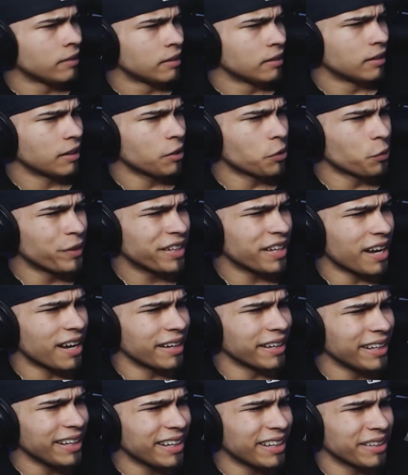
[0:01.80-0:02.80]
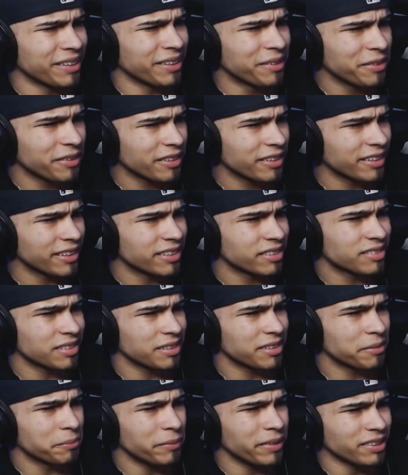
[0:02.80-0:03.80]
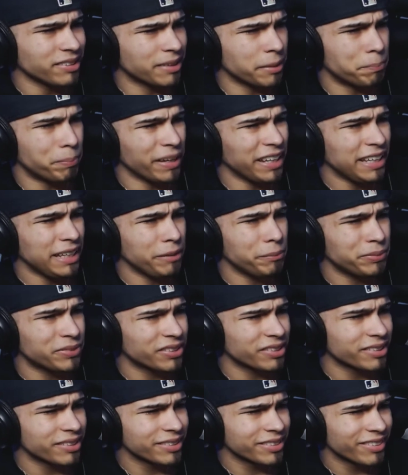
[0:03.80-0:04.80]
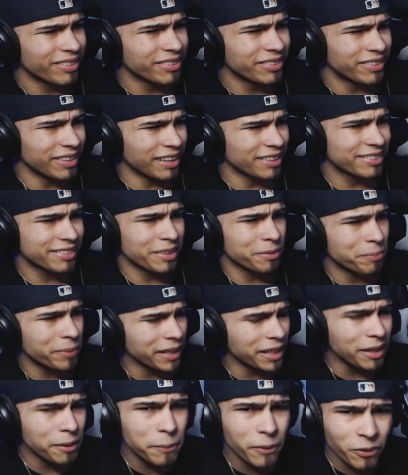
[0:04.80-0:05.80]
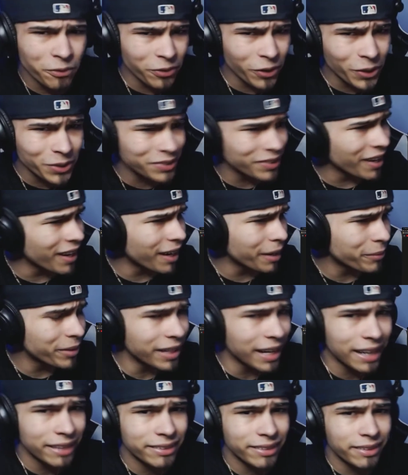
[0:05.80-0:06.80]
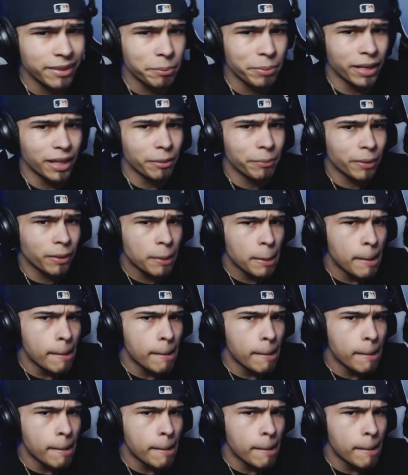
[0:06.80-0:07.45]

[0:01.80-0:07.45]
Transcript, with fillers: Look who we got here. Mr. Biebs. Justin Bieber. First time react to Bieber.